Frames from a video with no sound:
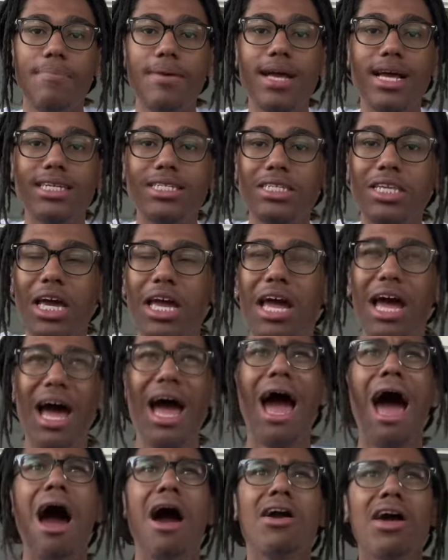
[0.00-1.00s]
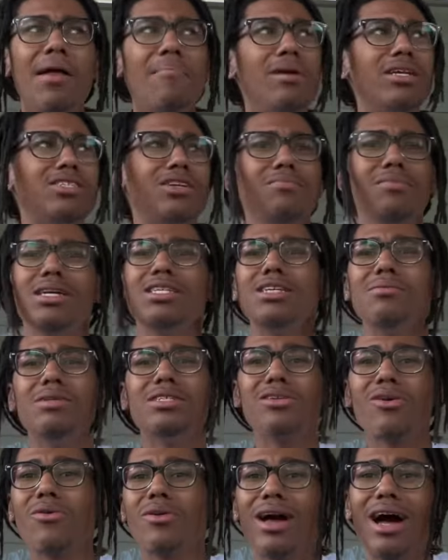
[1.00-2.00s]
Because it's like, how can I be so mean to be
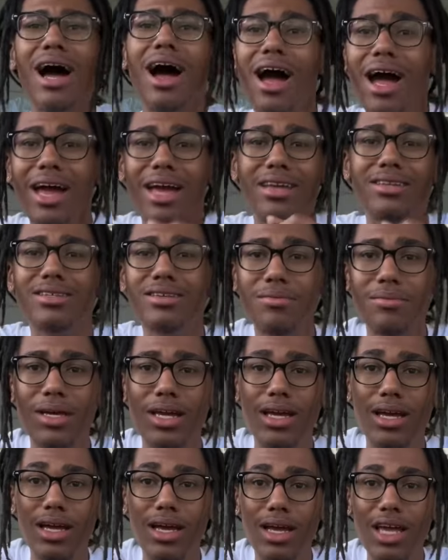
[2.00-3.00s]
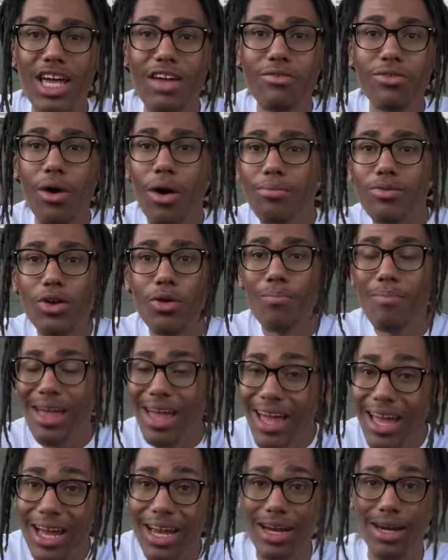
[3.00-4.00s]
so kind to me, even though I'm so
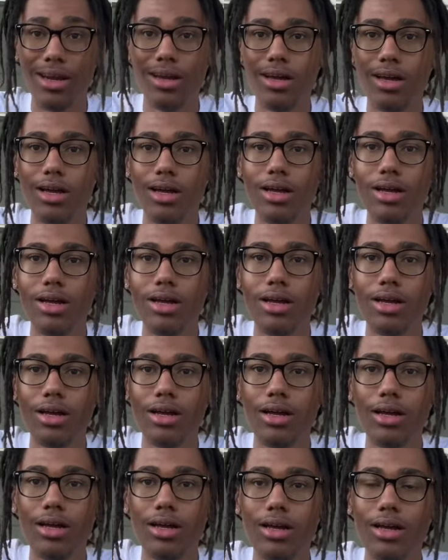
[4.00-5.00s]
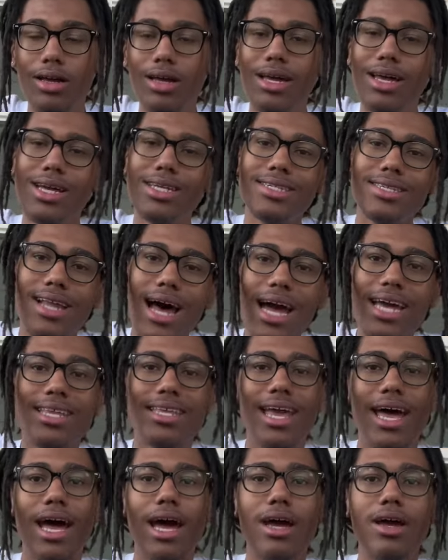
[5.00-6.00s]
mean? It's like
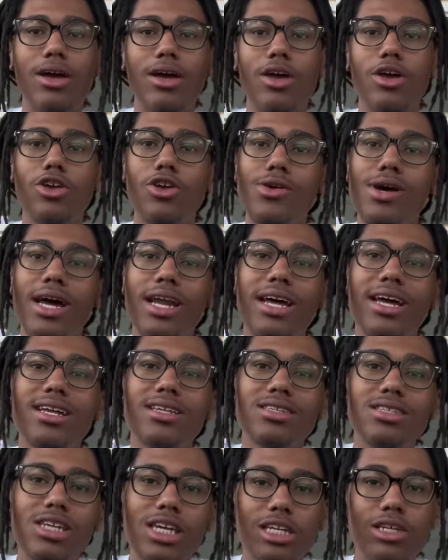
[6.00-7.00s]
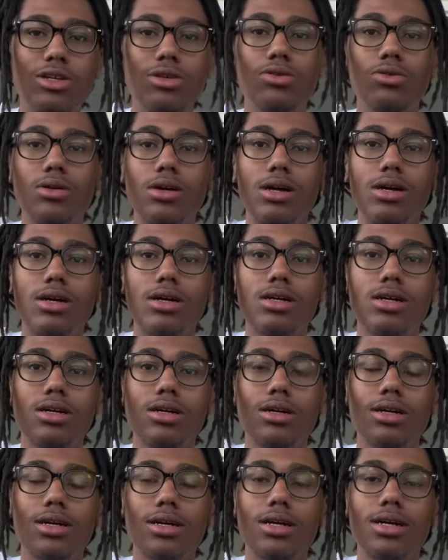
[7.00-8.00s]
that. You gotta continue
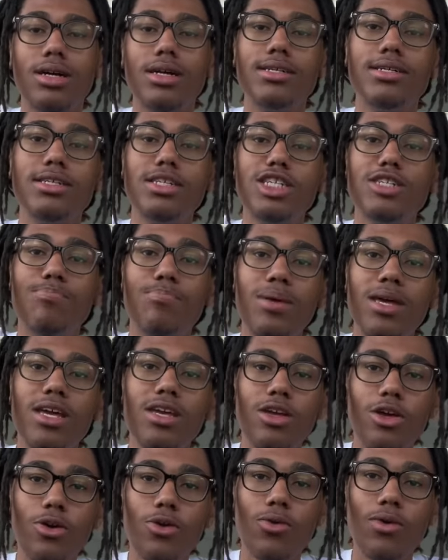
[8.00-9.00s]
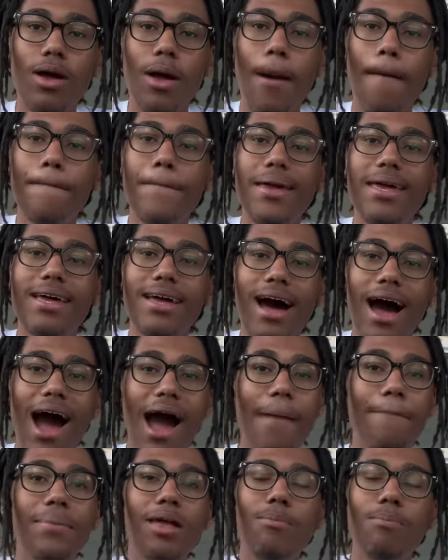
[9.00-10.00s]
to just be you, be
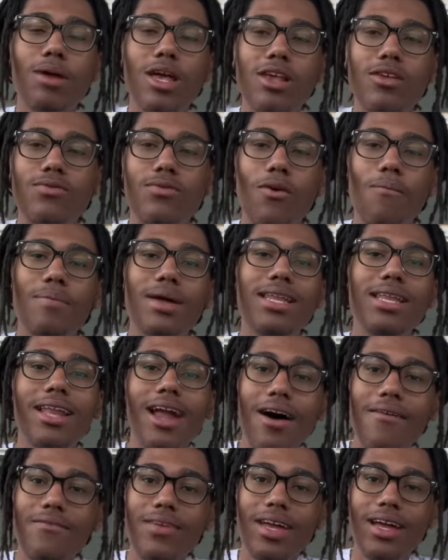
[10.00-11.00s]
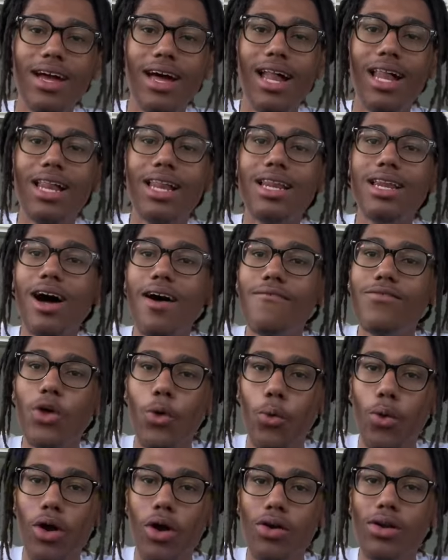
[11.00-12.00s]
kind, be peaceful, be loving, love the
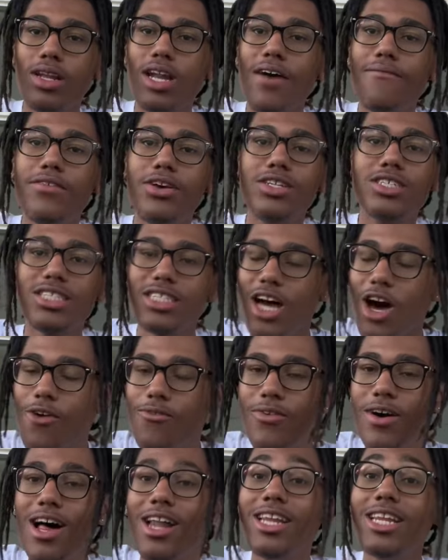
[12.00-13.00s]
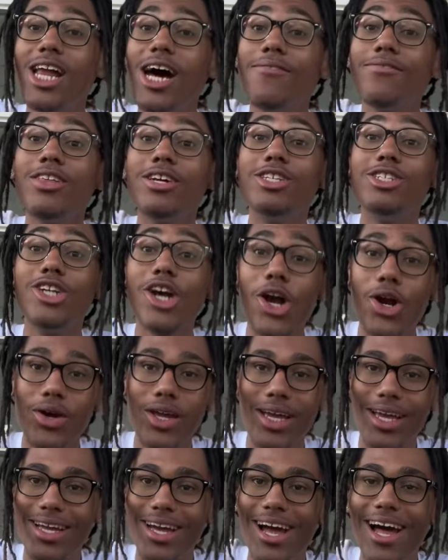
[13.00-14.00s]
world, love yourself, love the
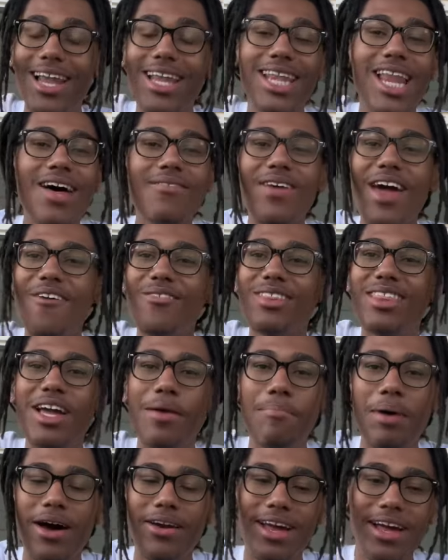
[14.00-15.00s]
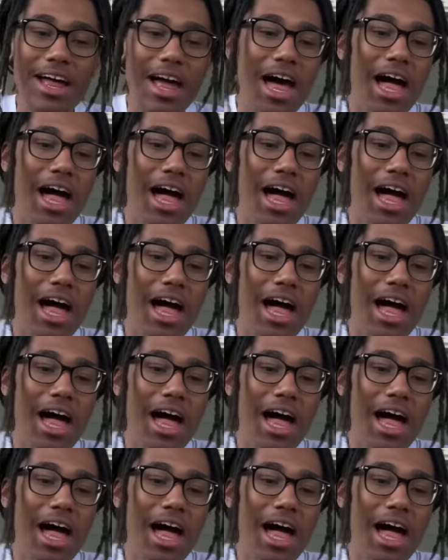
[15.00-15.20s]
journey, love everything about it.